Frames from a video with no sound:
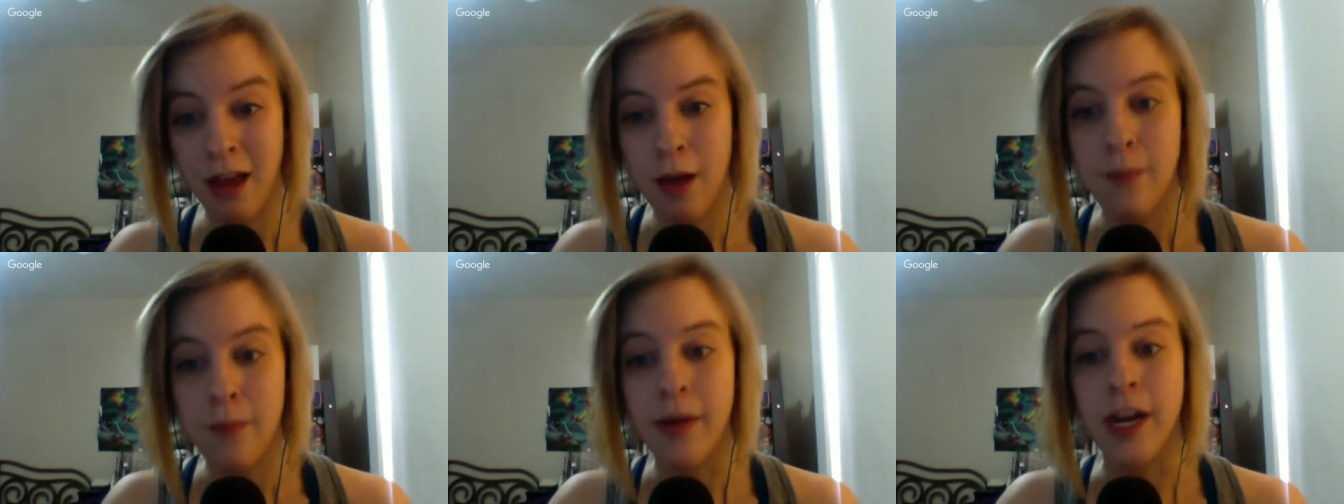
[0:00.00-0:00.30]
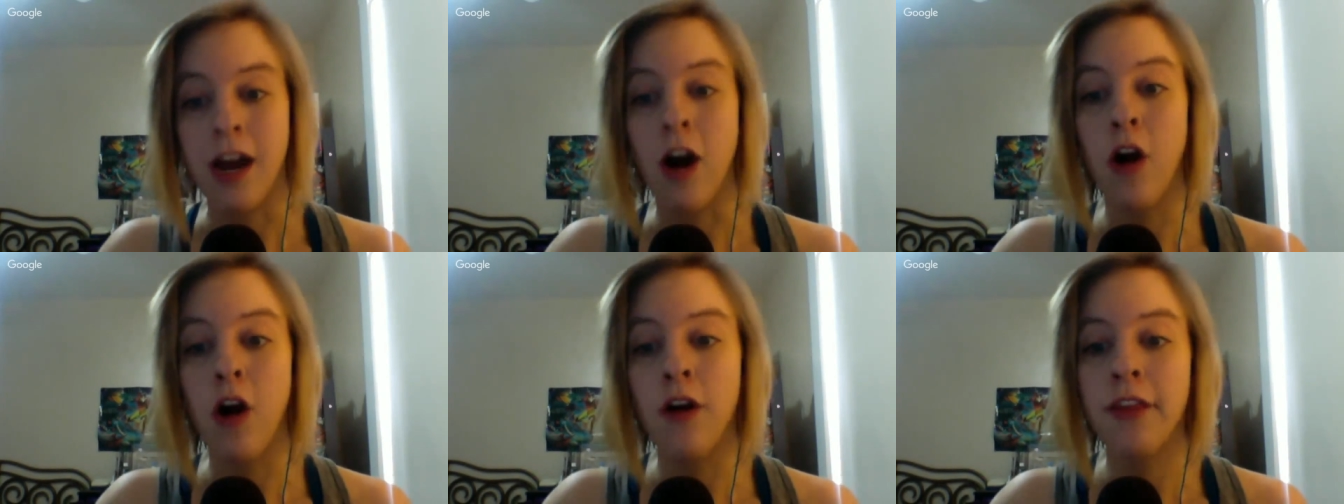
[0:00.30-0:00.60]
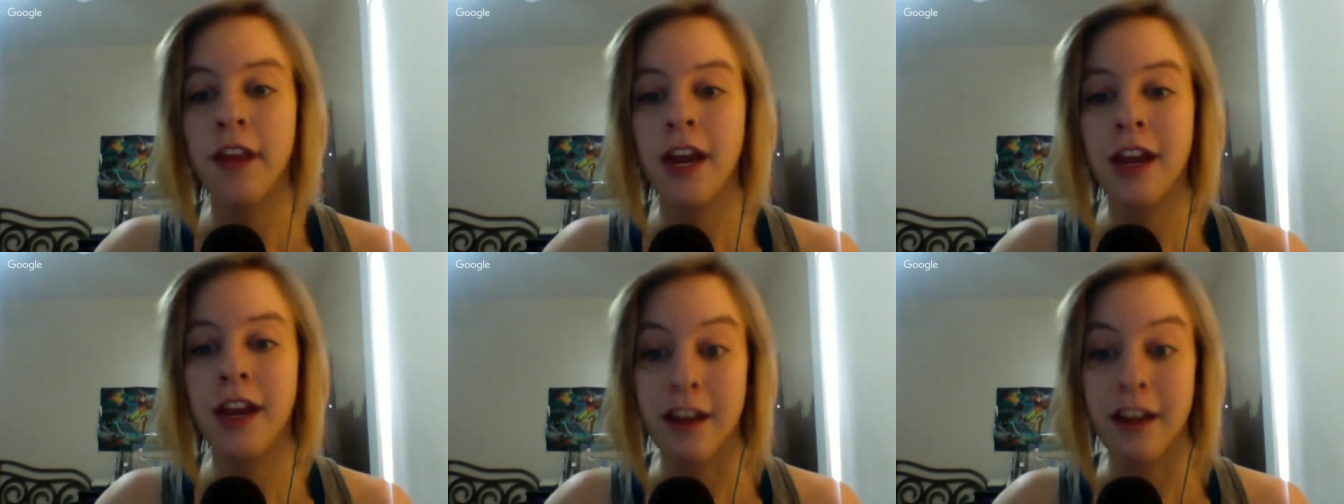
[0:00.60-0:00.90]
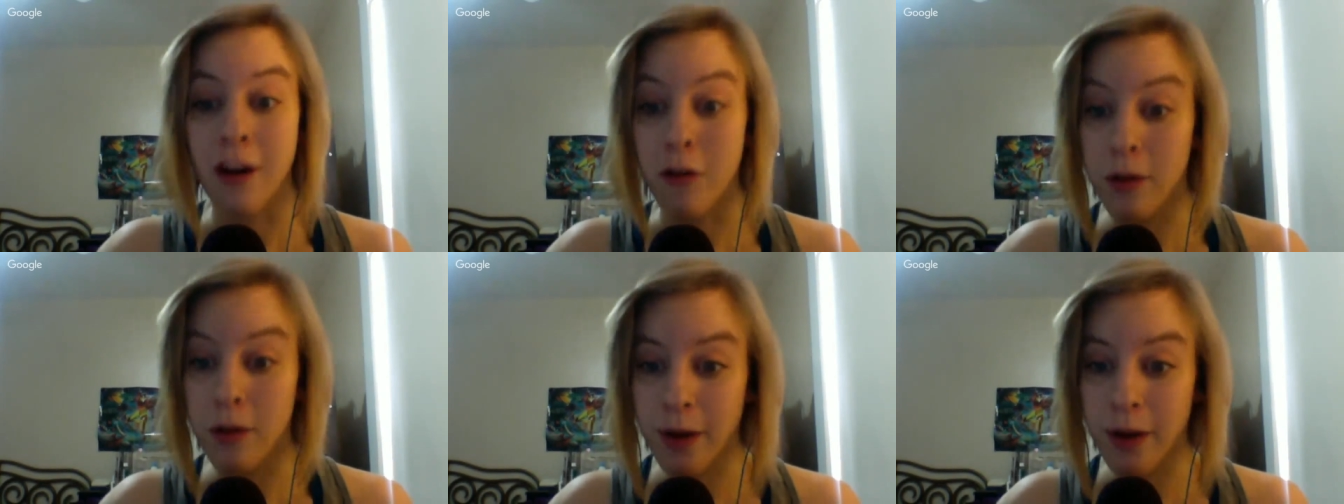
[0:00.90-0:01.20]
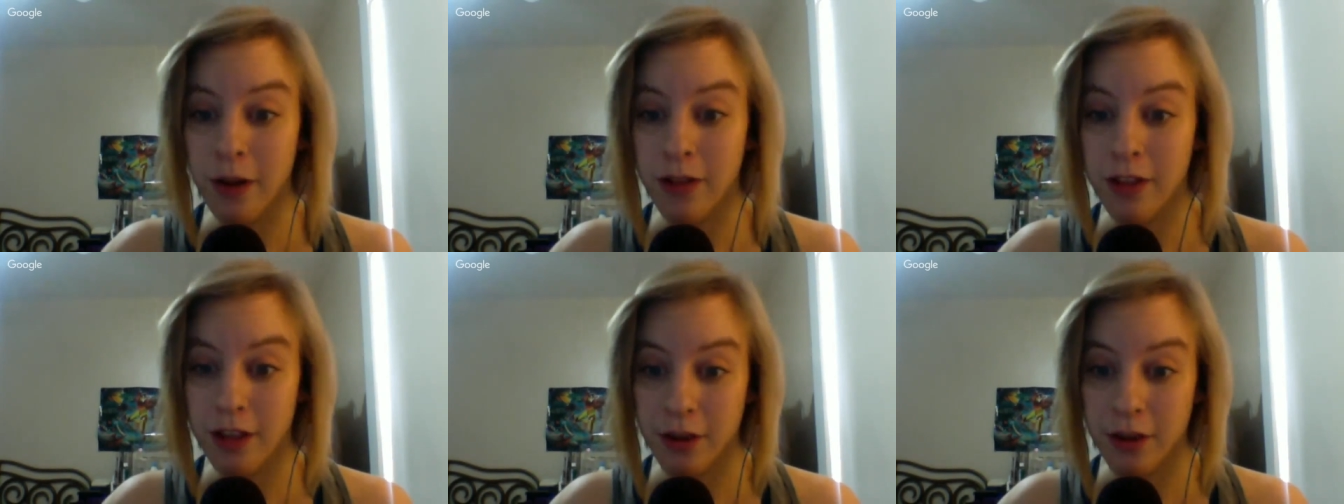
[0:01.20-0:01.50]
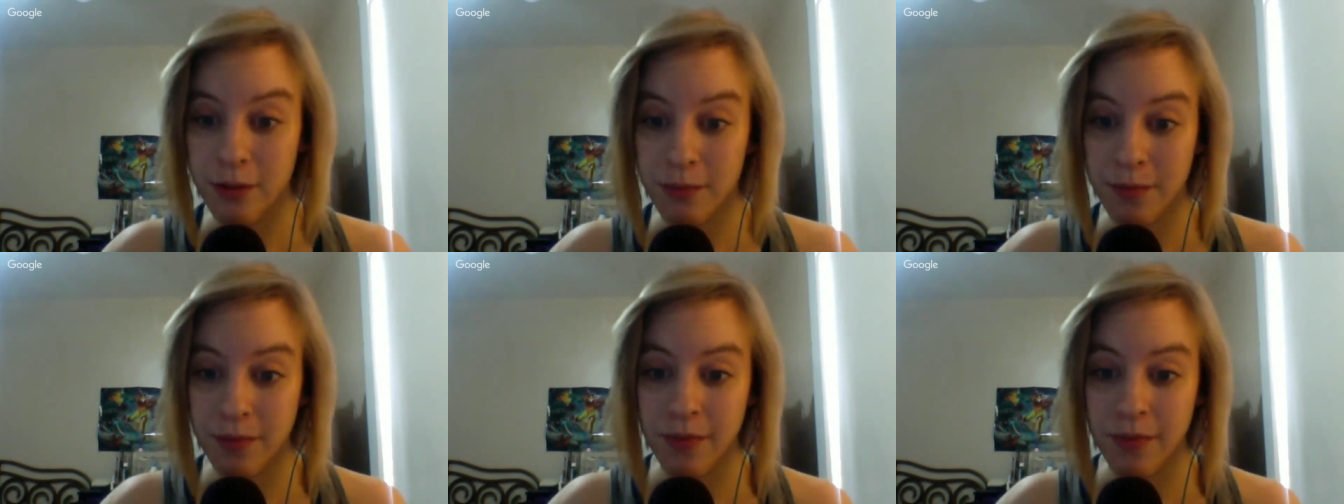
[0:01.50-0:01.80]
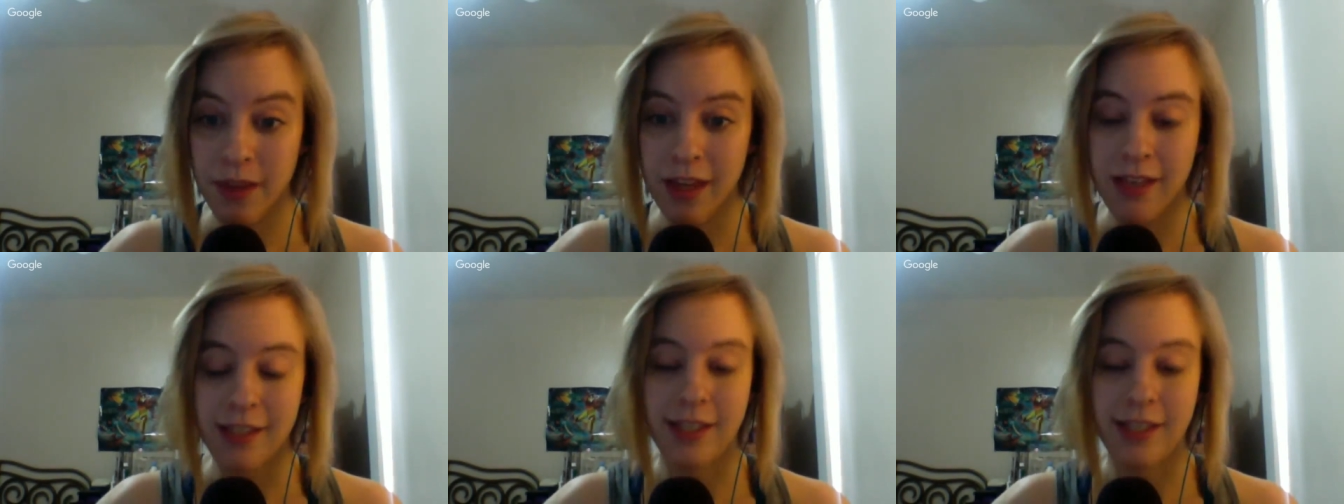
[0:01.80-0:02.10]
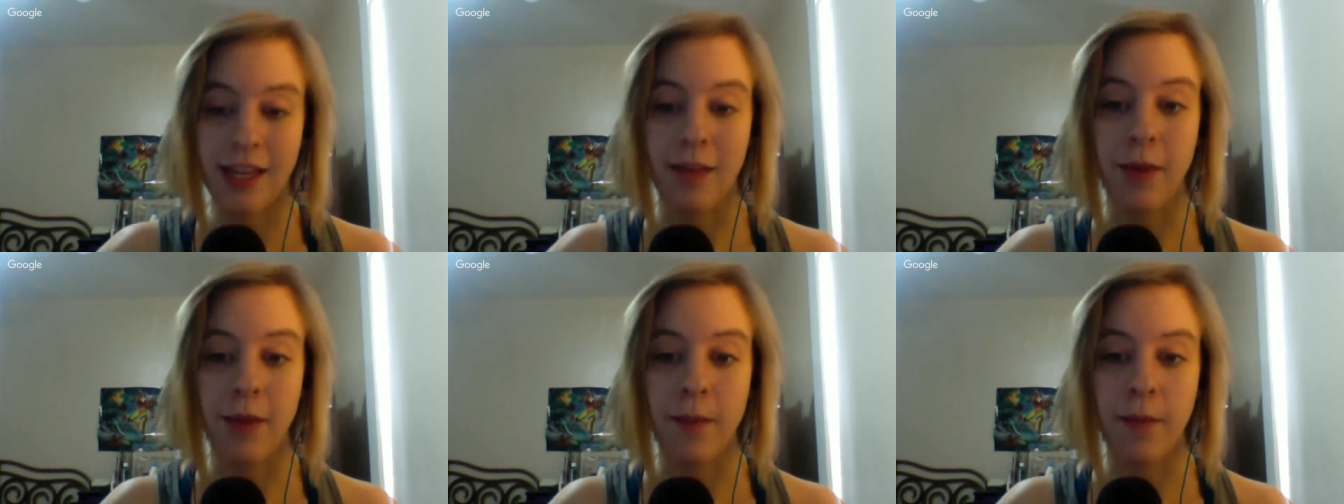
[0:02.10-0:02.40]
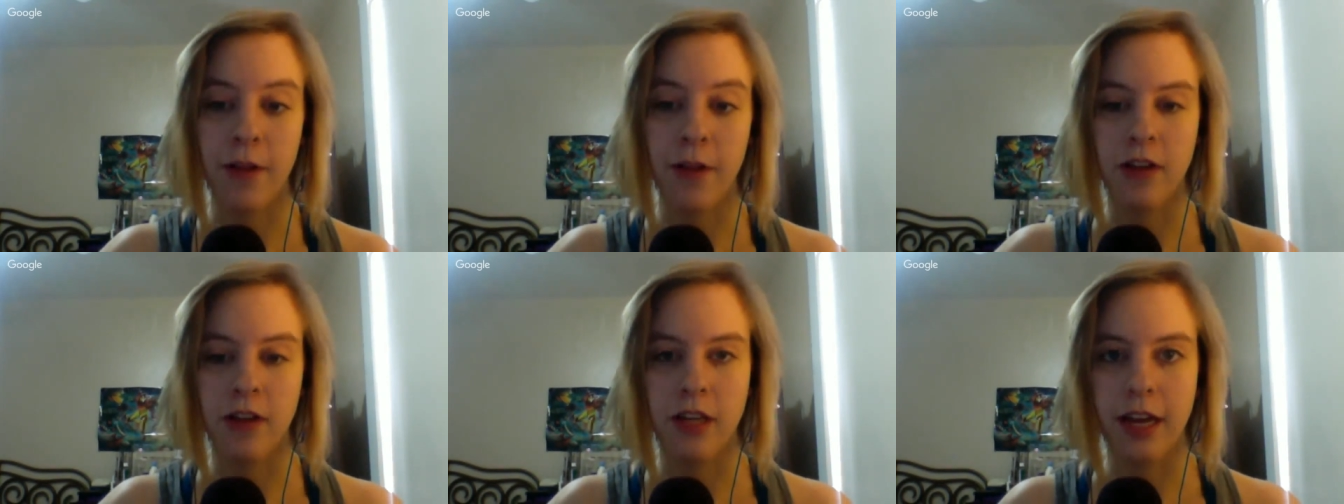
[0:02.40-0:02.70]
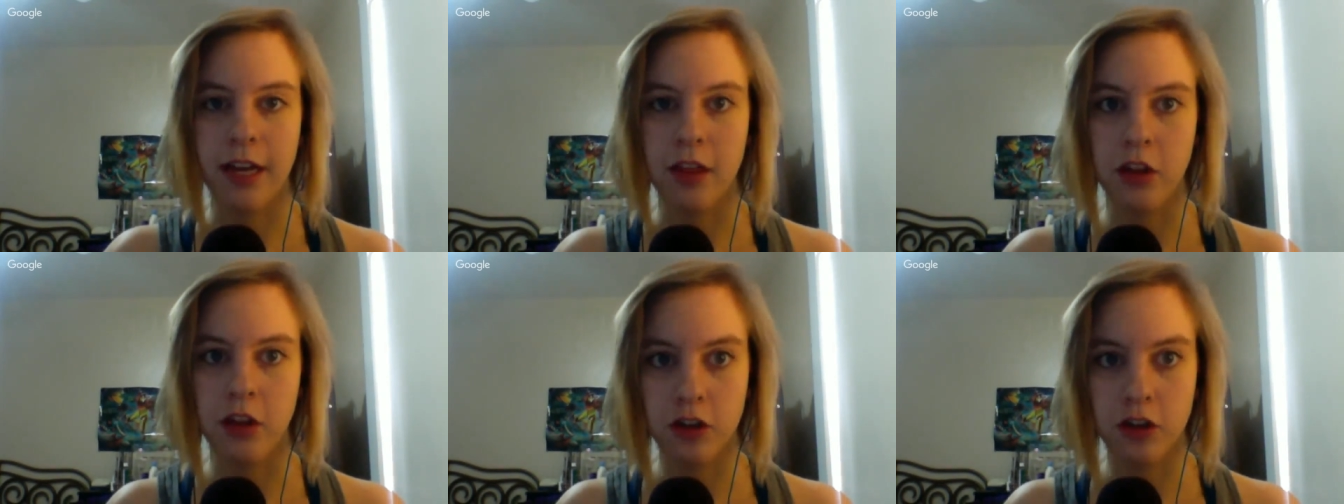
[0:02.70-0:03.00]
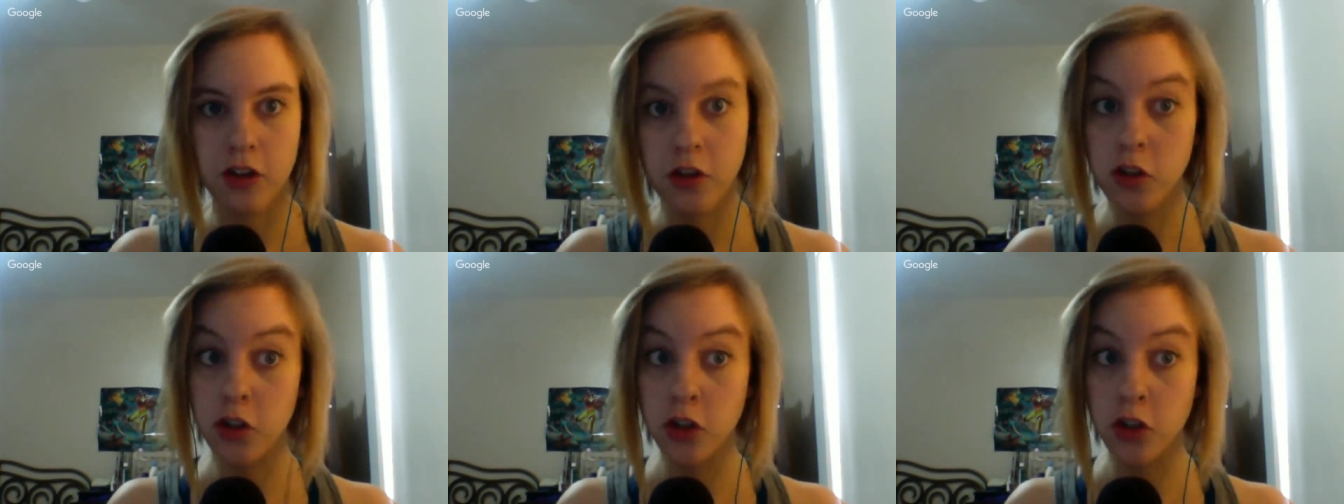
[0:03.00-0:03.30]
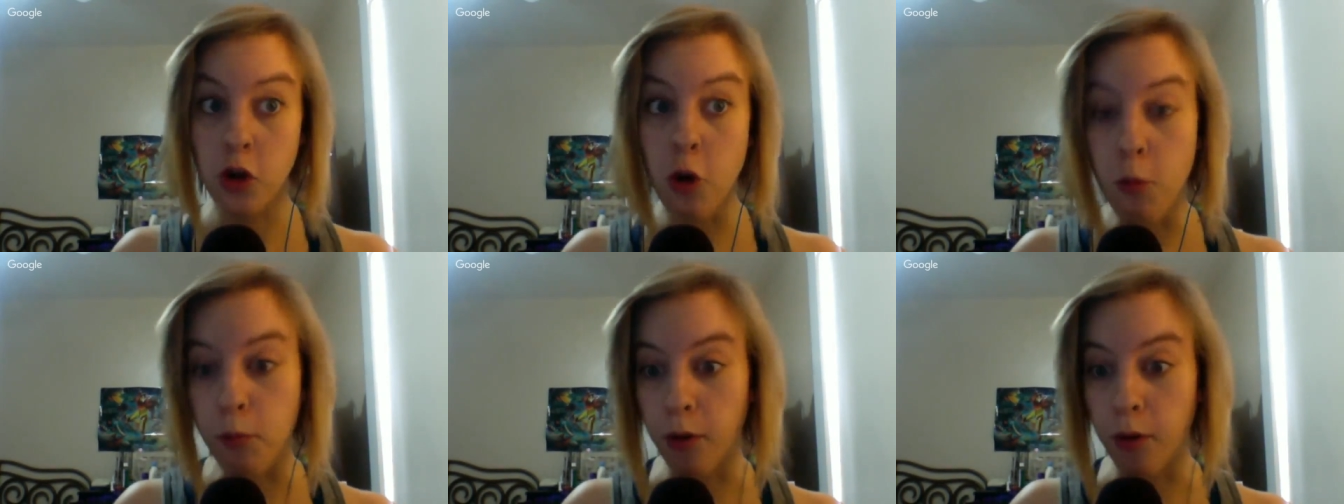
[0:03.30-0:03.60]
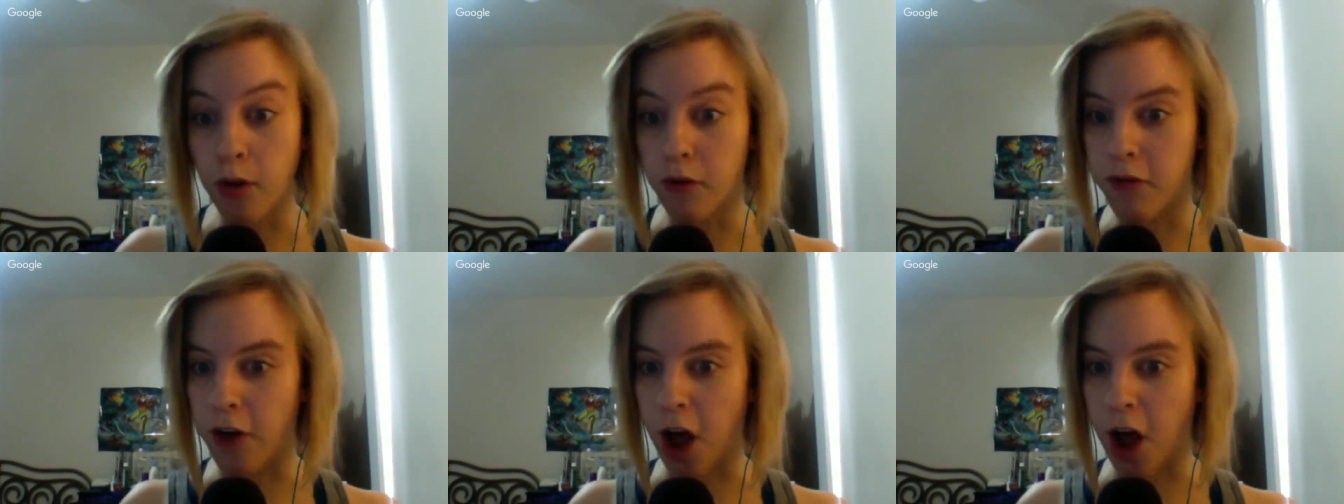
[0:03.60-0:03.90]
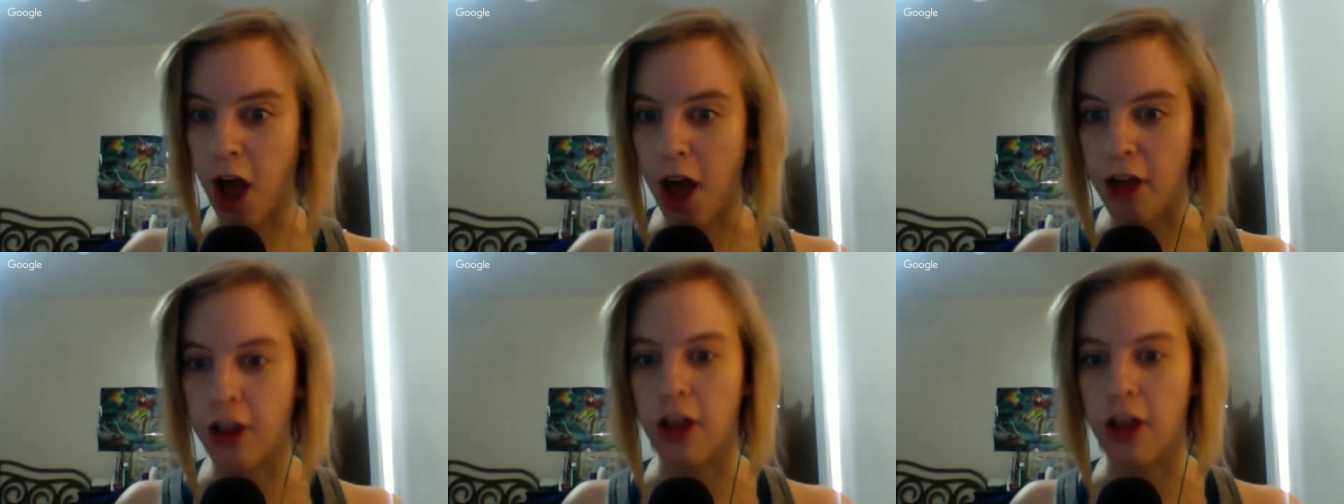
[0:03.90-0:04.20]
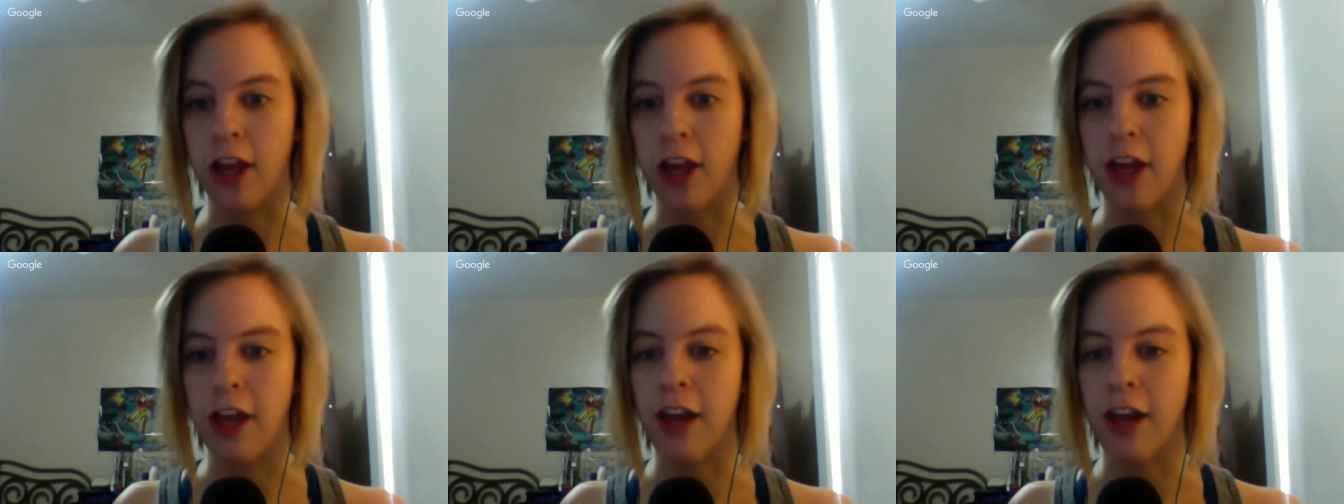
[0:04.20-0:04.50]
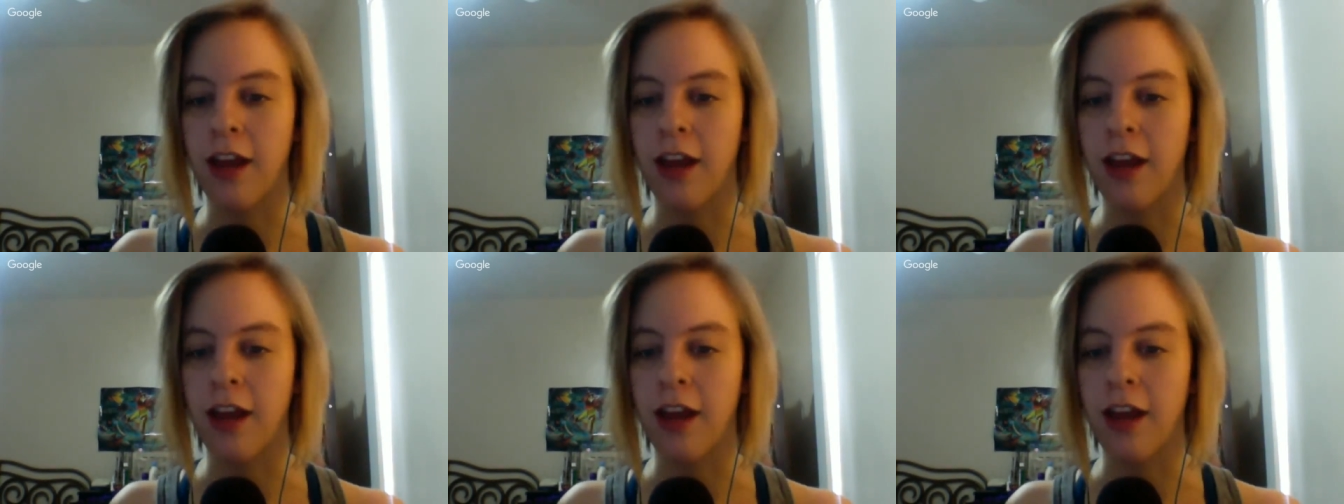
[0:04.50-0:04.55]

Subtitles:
but all that I know about them is that people are like, they're super violent,